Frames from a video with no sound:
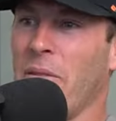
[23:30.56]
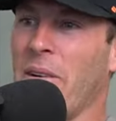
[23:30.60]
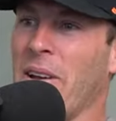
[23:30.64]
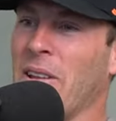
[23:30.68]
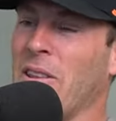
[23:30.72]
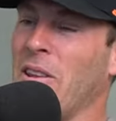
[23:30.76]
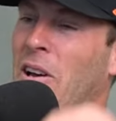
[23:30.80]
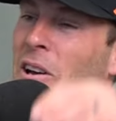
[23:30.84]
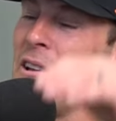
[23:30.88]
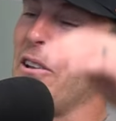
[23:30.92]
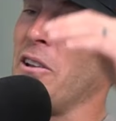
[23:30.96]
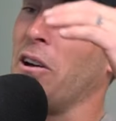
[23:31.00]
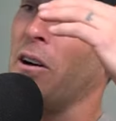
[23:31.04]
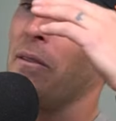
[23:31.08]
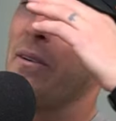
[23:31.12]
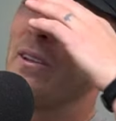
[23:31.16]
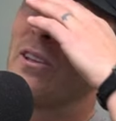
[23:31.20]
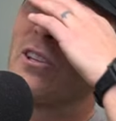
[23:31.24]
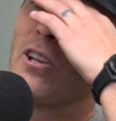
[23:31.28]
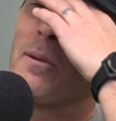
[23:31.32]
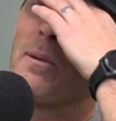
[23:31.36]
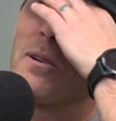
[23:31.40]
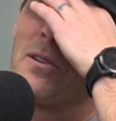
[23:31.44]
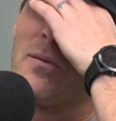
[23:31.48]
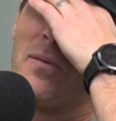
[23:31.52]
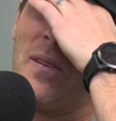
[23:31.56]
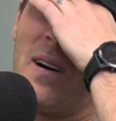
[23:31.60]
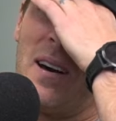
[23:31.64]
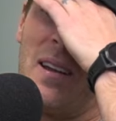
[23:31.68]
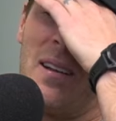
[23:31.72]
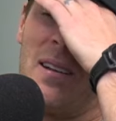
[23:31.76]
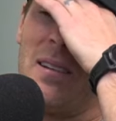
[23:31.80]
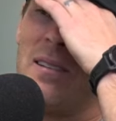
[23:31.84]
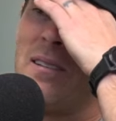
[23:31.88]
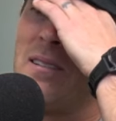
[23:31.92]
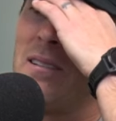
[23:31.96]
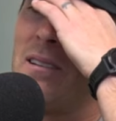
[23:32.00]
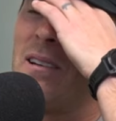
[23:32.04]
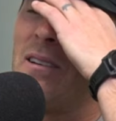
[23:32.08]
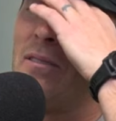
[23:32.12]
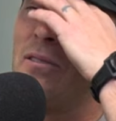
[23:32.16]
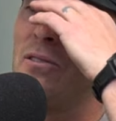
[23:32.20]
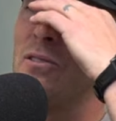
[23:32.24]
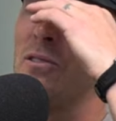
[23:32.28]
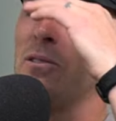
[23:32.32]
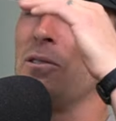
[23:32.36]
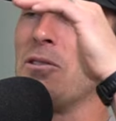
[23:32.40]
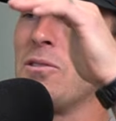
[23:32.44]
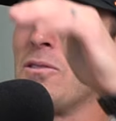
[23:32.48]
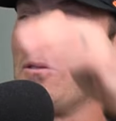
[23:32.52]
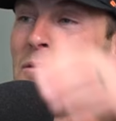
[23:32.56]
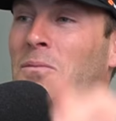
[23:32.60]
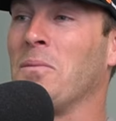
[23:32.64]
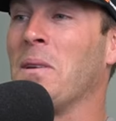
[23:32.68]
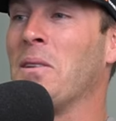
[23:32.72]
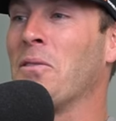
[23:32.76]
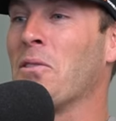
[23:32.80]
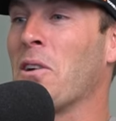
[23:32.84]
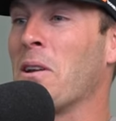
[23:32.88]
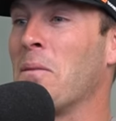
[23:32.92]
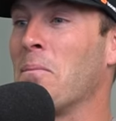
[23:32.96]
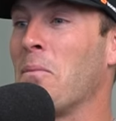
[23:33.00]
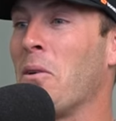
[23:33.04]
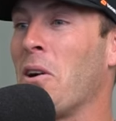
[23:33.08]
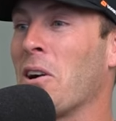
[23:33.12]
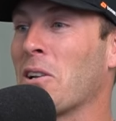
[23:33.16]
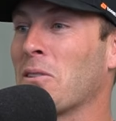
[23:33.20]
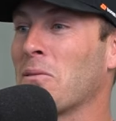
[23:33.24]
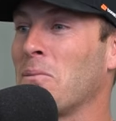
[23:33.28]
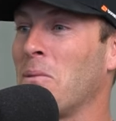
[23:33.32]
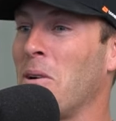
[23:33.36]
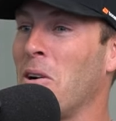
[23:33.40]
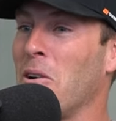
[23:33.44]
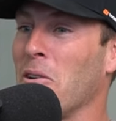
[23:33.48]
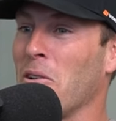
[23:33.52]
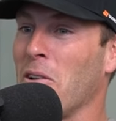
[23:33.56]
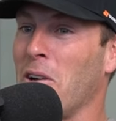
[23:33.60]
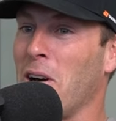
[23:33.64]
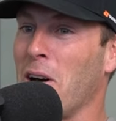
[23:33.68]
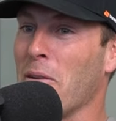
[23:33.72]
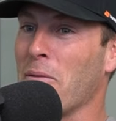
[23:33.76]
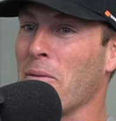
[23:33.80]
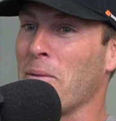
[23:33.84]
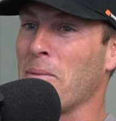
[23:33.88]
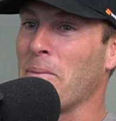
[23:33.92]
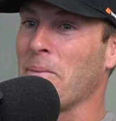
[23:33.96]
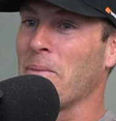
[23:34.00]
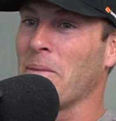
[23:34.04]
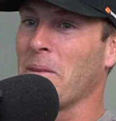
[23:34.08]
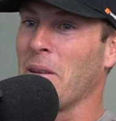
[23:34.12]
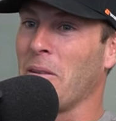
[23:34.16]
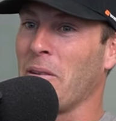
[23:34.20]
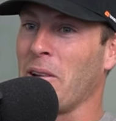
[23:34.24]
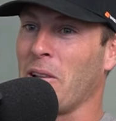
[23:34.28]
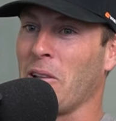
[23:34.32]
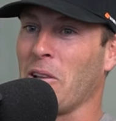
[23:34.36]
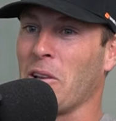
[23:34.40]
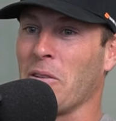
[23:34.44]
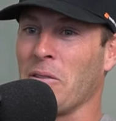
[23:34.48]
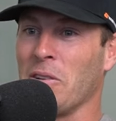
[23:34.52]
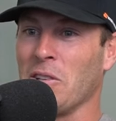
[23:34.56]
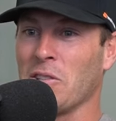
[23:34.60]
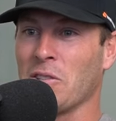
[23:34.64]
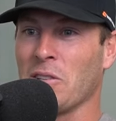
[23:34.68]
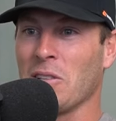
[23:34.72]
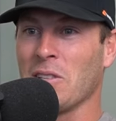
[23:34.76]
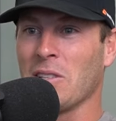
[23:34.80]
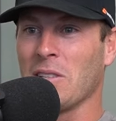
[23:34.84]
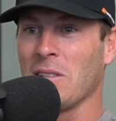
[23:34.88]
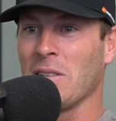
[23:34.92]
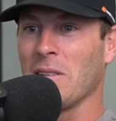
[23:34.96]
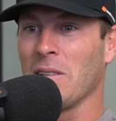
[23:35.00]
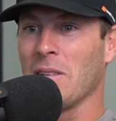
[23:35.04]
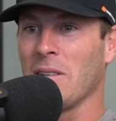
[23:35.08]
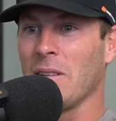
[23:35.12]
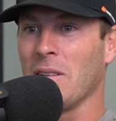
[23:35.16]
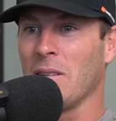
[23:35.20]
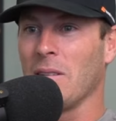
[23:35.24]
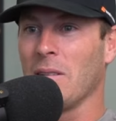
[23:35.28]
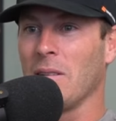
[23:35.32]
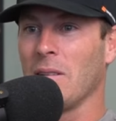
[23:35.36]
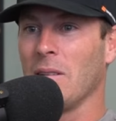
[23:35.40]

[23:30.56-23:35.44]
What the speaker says: had so much fun, and I've been riding bikes for my whole life, and I've had a lot of injuries, and